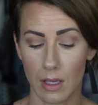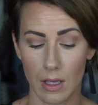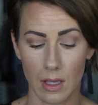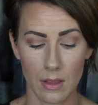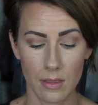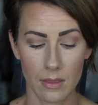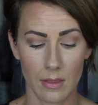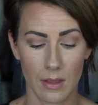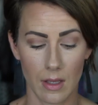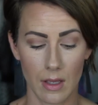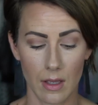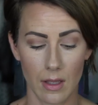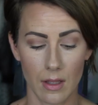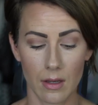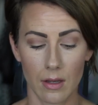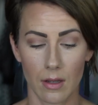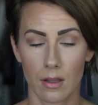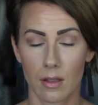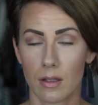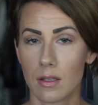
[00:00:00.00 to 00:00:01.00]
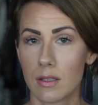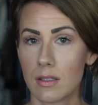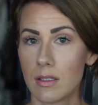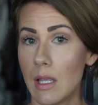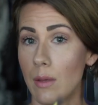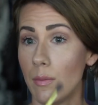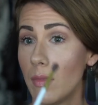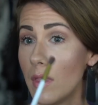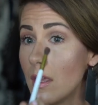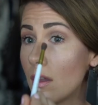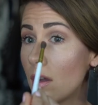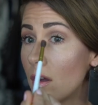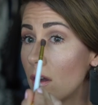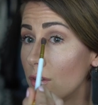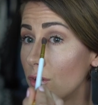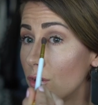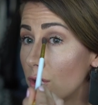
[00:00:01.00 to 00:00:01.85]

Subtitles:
and then same thing on